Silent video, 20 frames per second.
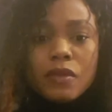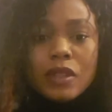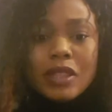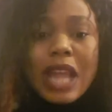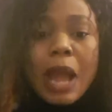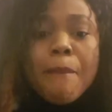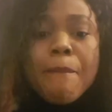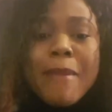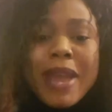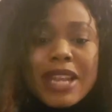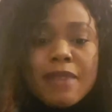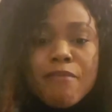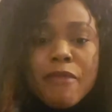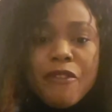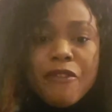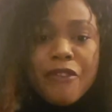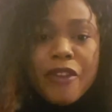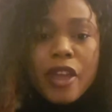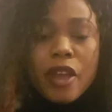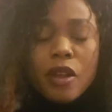that made me
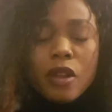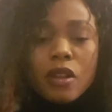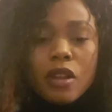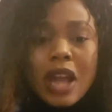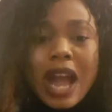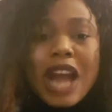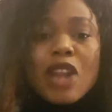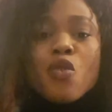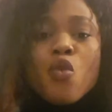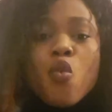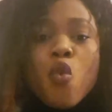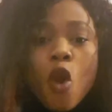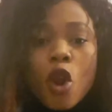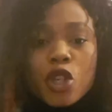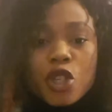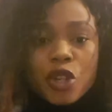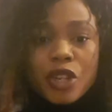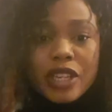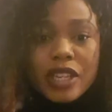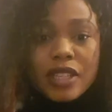fail and
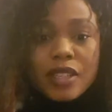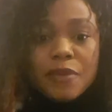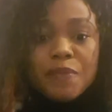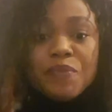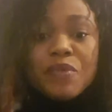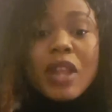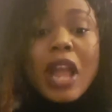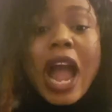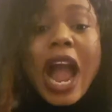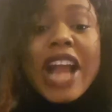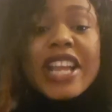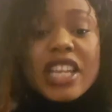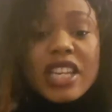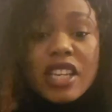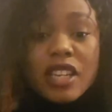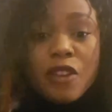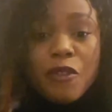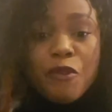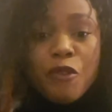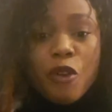worked on it. I did
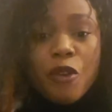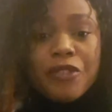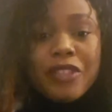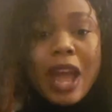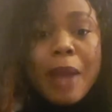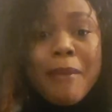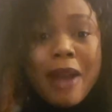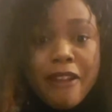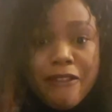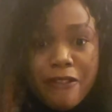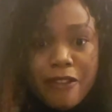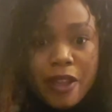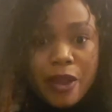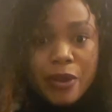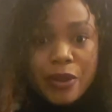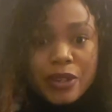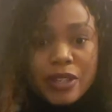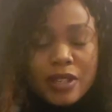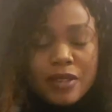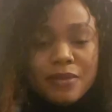it the fourth time, I
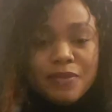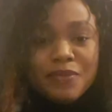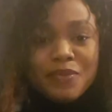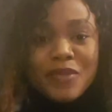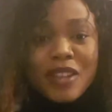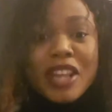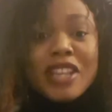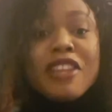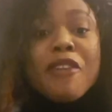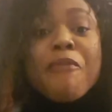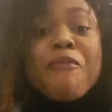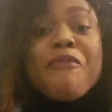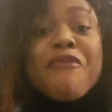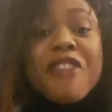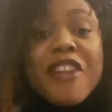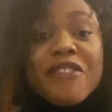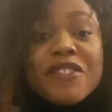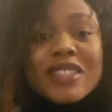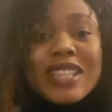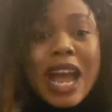failed. The
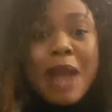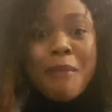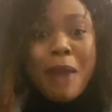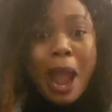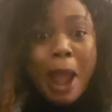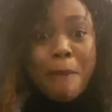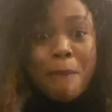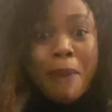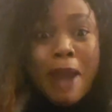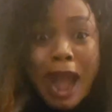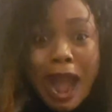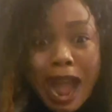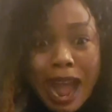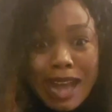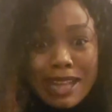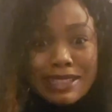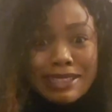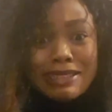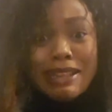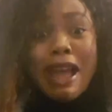fifth time, I
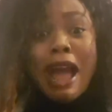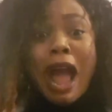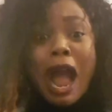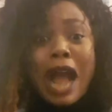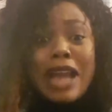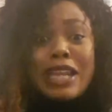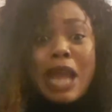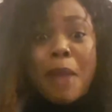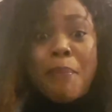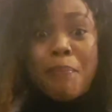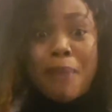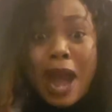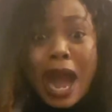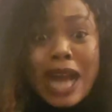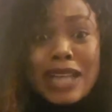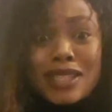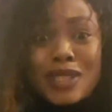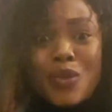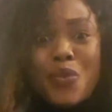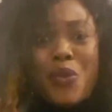passed. And I
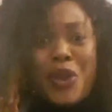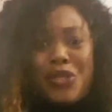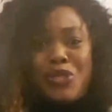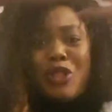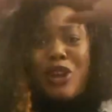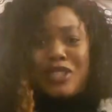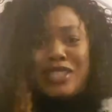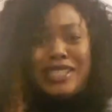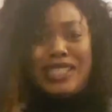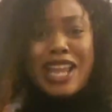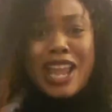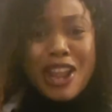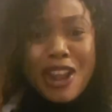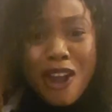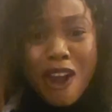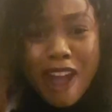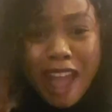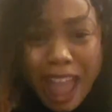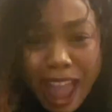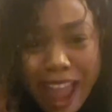passed with no
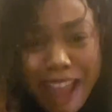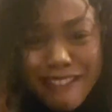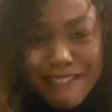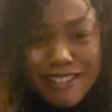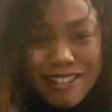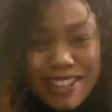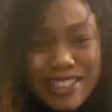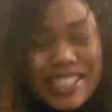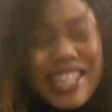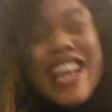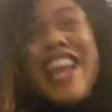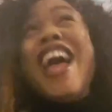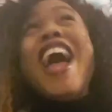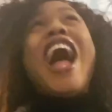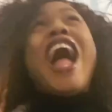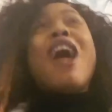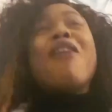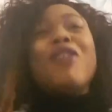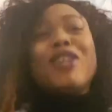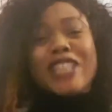single errors.
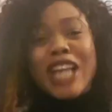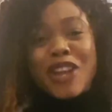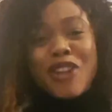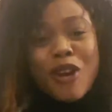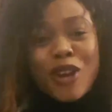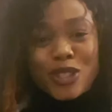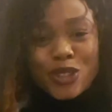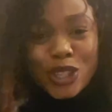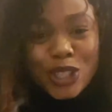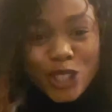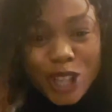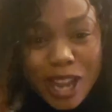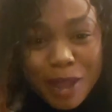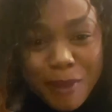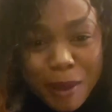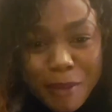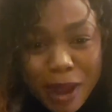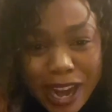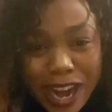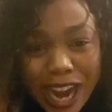I wish I knew I was going to talk
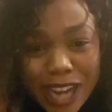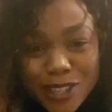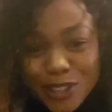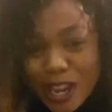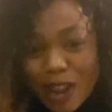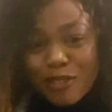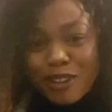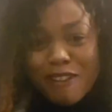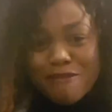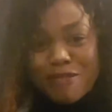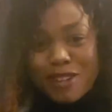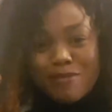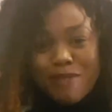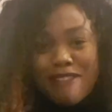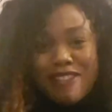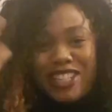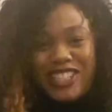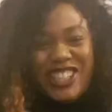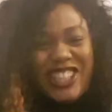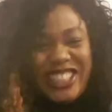about my car today. I would have bought my
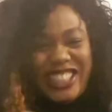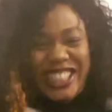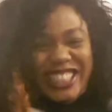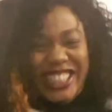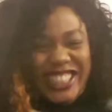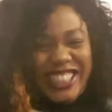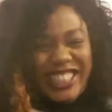results.